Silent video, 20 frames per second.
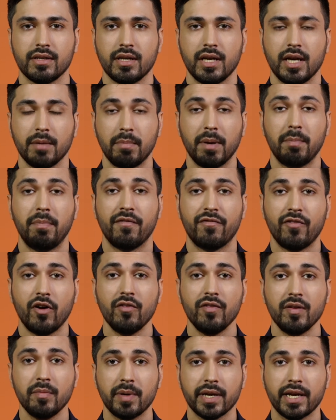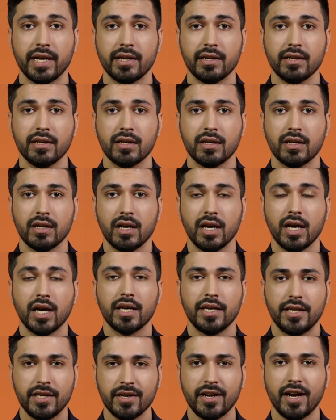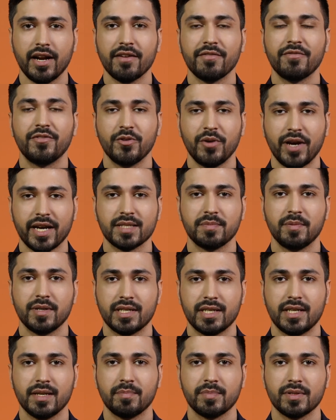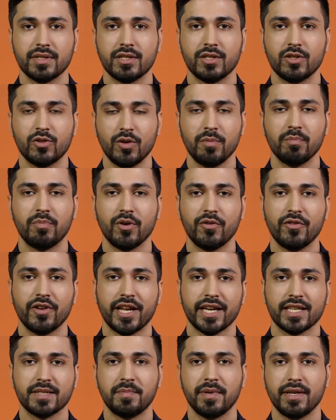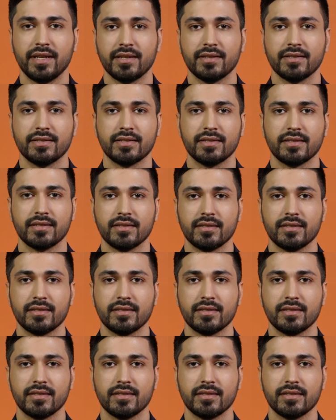But before we begin, here are a few expert tips to improve your experience.